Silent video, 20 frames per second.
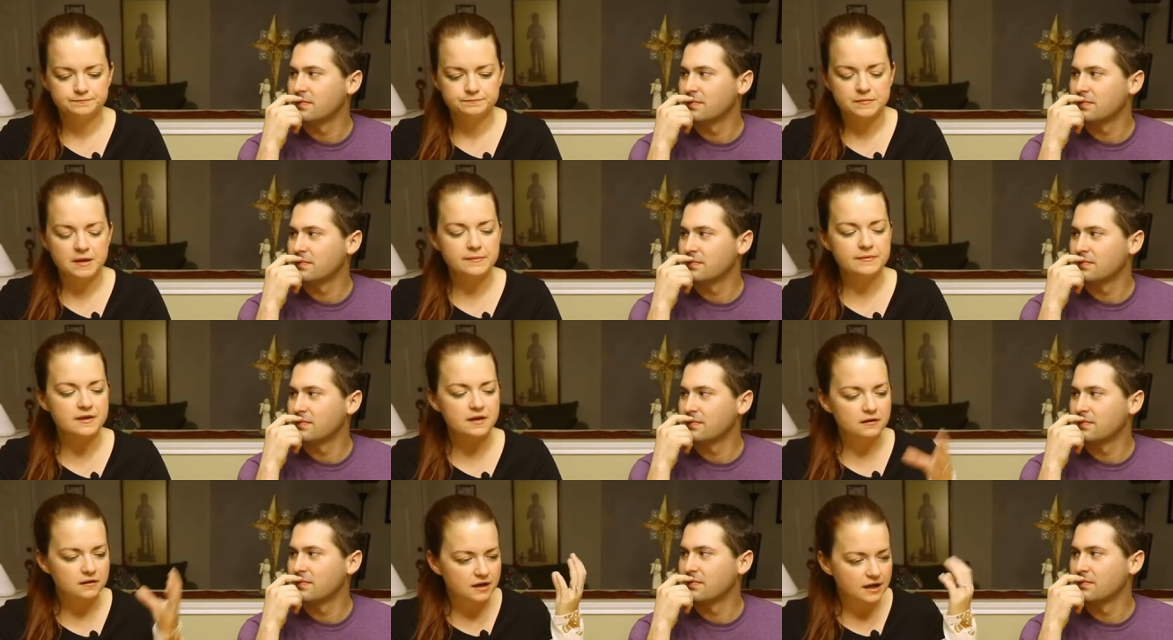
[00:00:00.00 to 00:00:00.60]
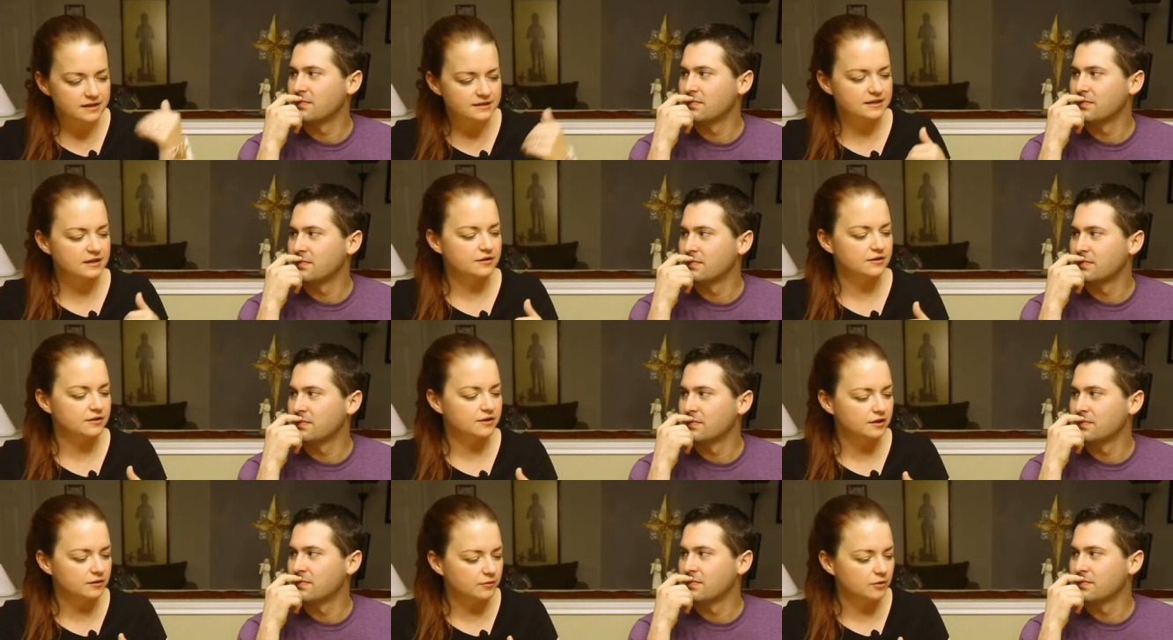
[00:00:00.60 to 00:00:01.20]
Speaker 1: Maybe that'll cut down
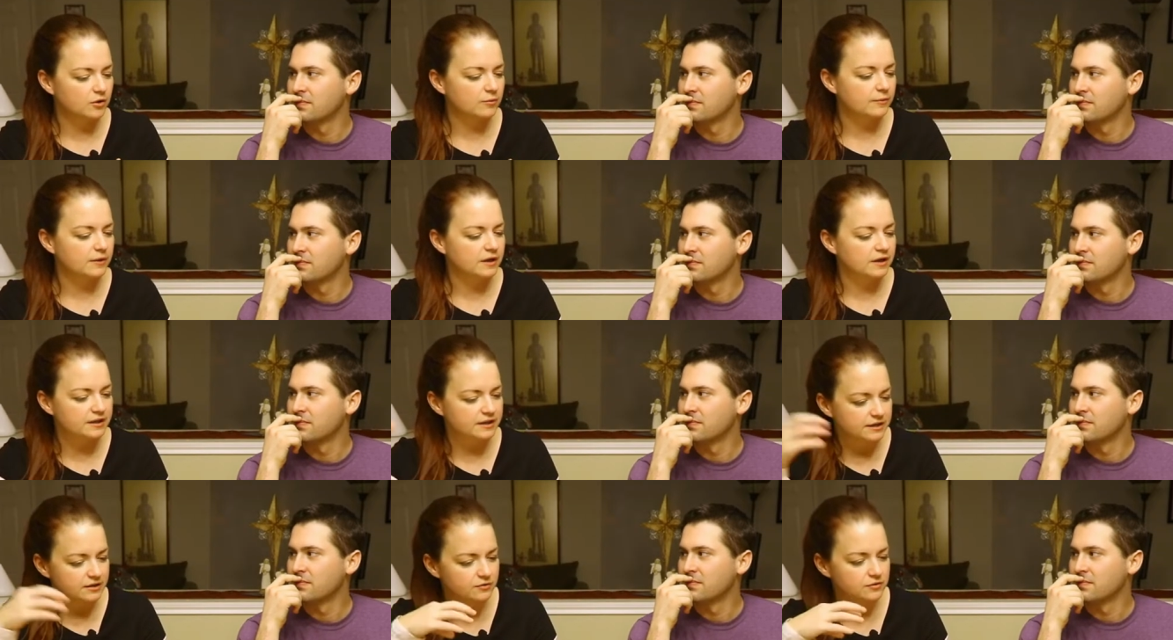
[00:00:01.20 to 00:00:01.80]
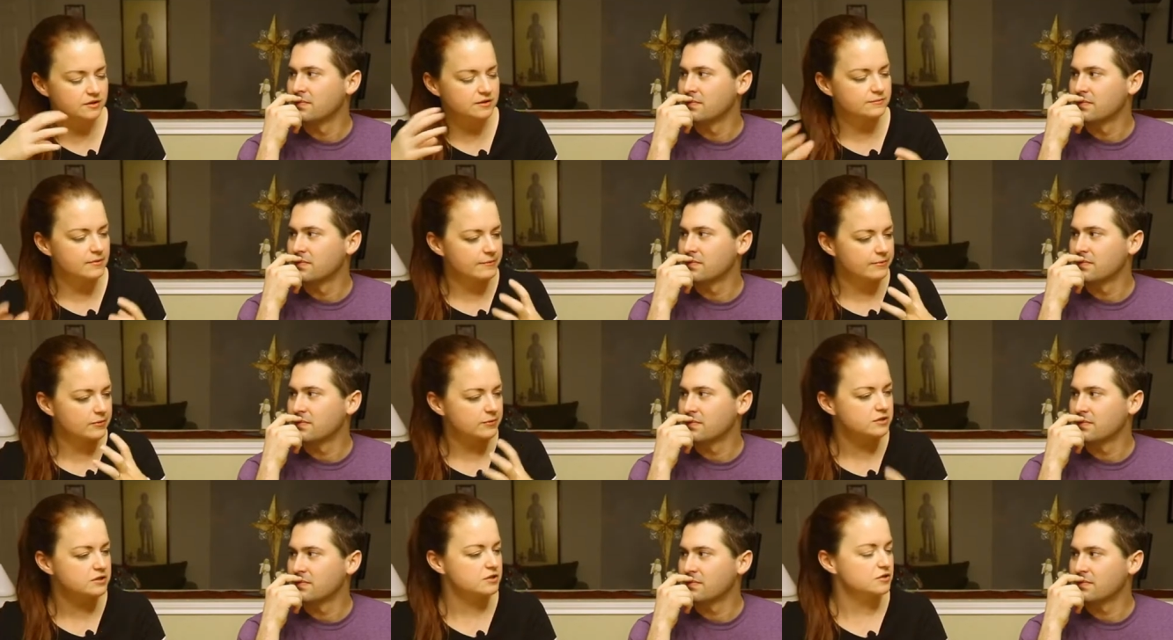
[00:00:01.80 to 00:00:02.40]
on the aroma and increase.
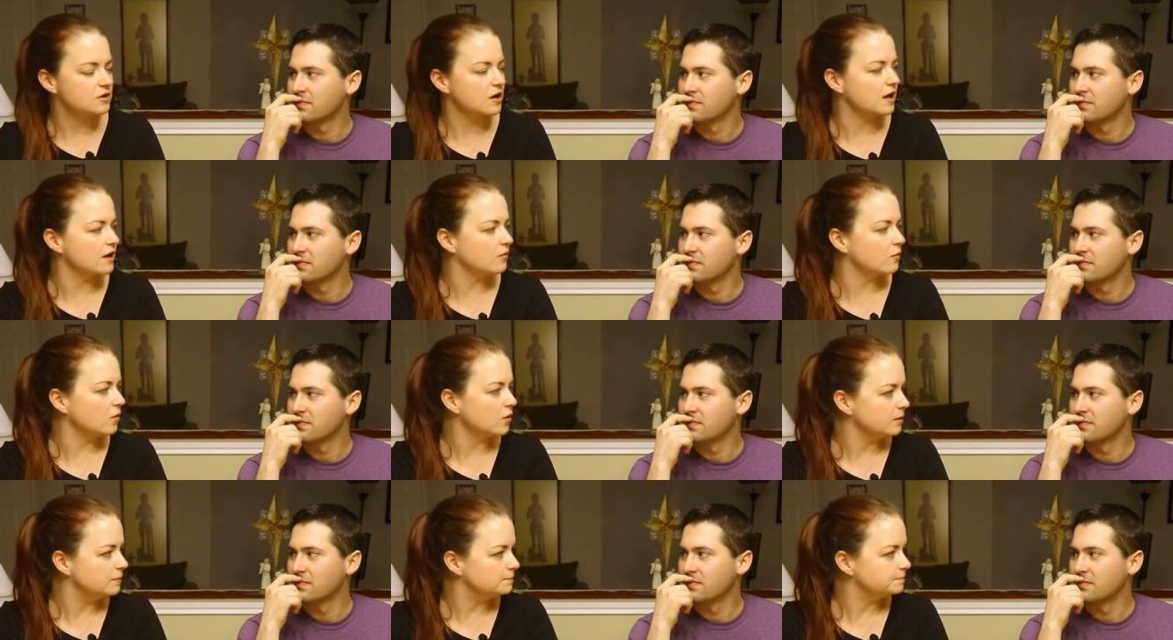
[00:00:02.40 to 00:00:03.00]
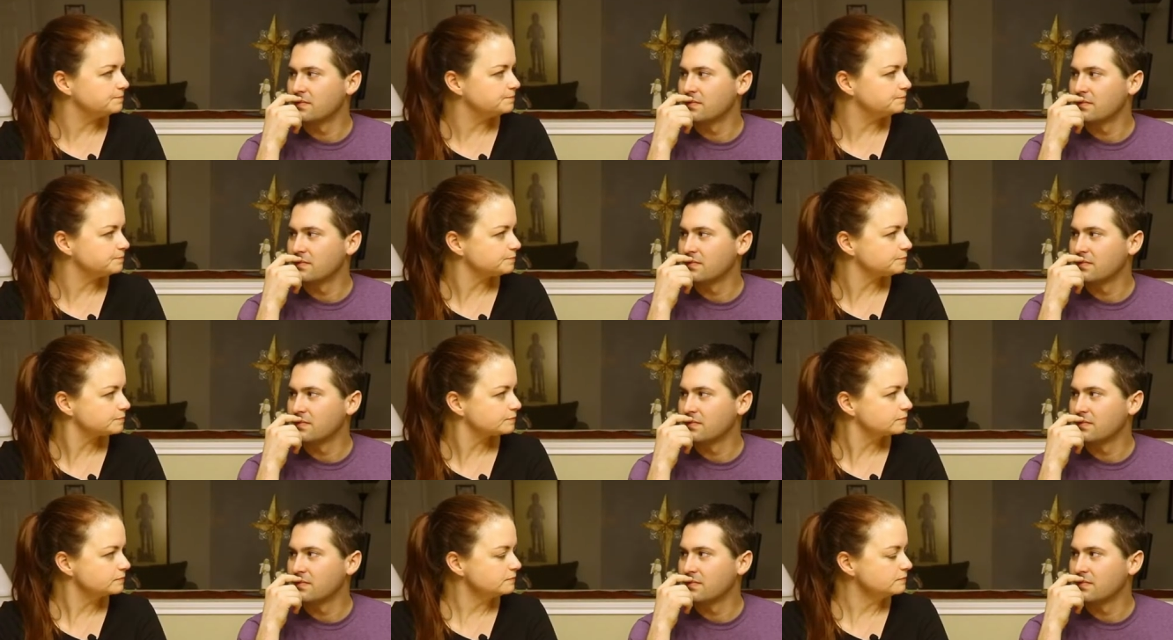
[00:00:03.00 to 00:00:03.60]
Maybe we should try it warm.
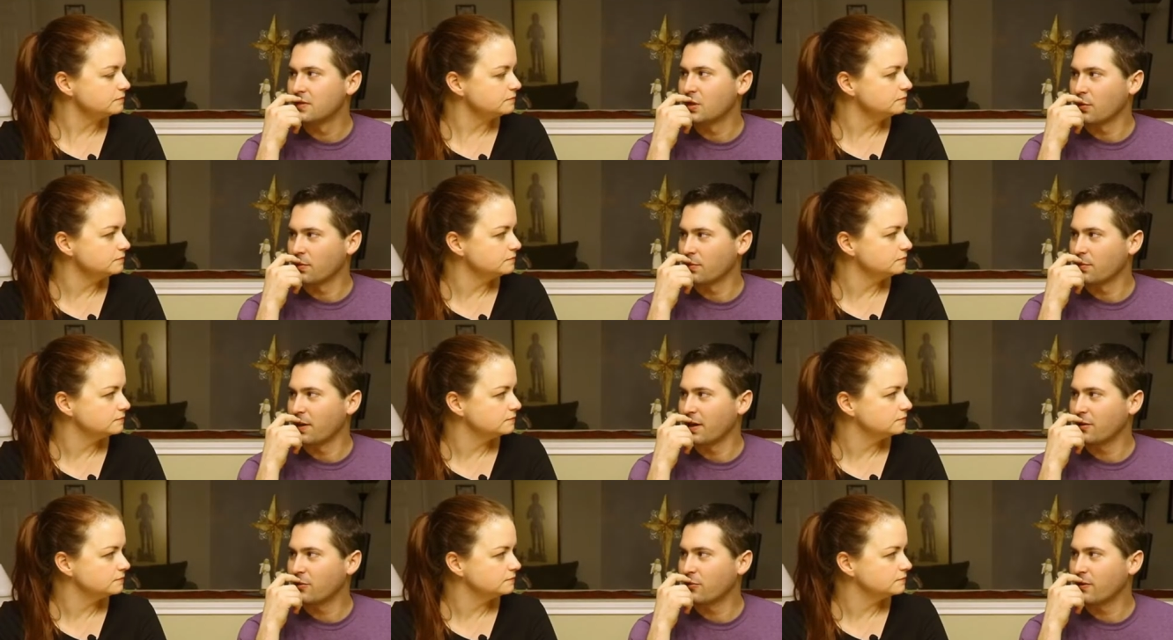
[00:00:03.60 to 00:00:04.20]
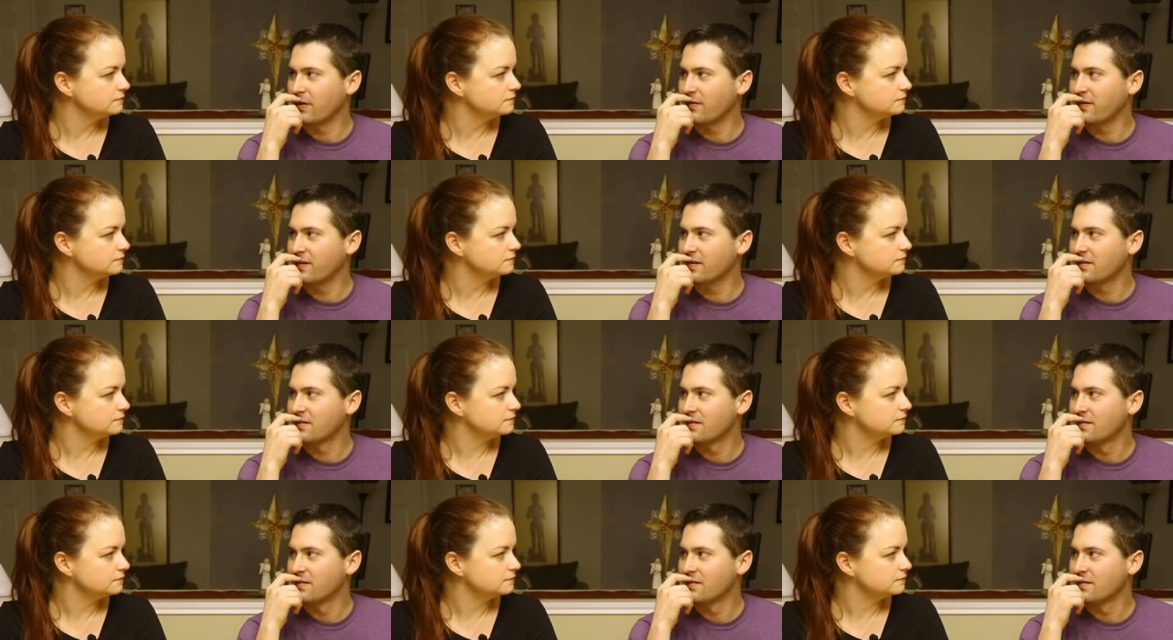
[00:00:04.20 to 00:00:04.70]
Speaker 2: Don't microwave it